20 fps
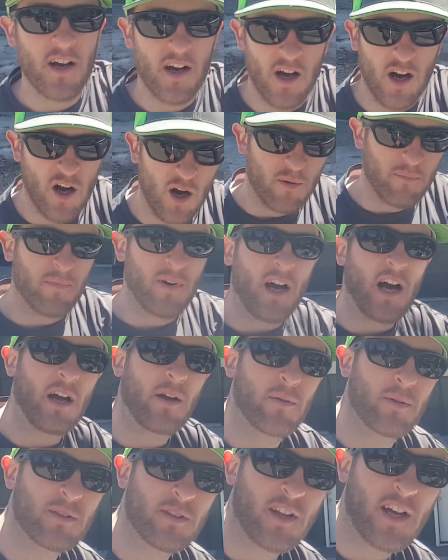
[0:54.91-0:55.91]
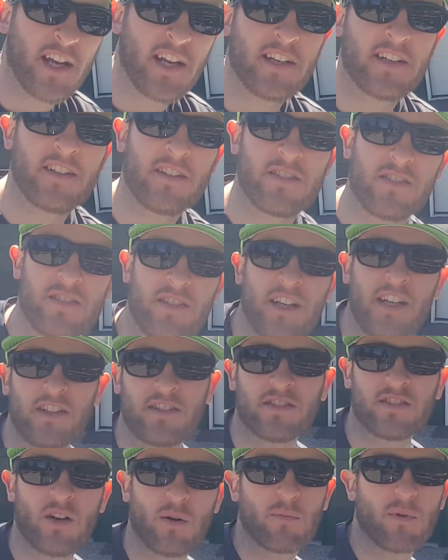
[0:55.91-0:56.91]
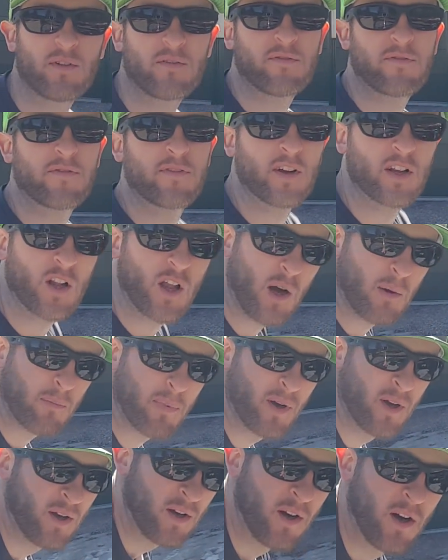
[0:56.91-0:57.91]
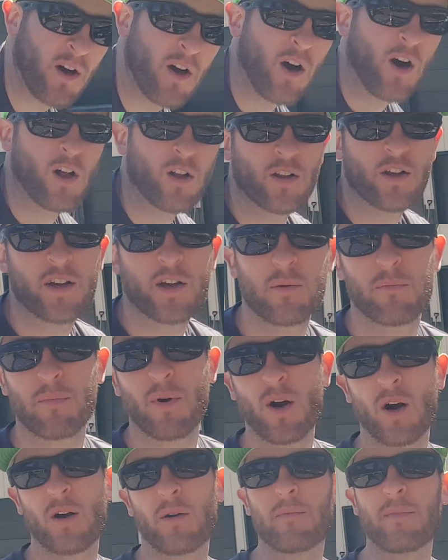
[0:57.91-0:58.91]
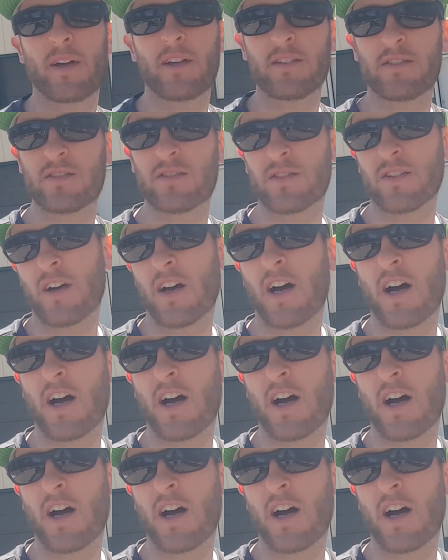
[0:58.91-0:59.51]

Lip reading: I would like to see someone fill up all the compartments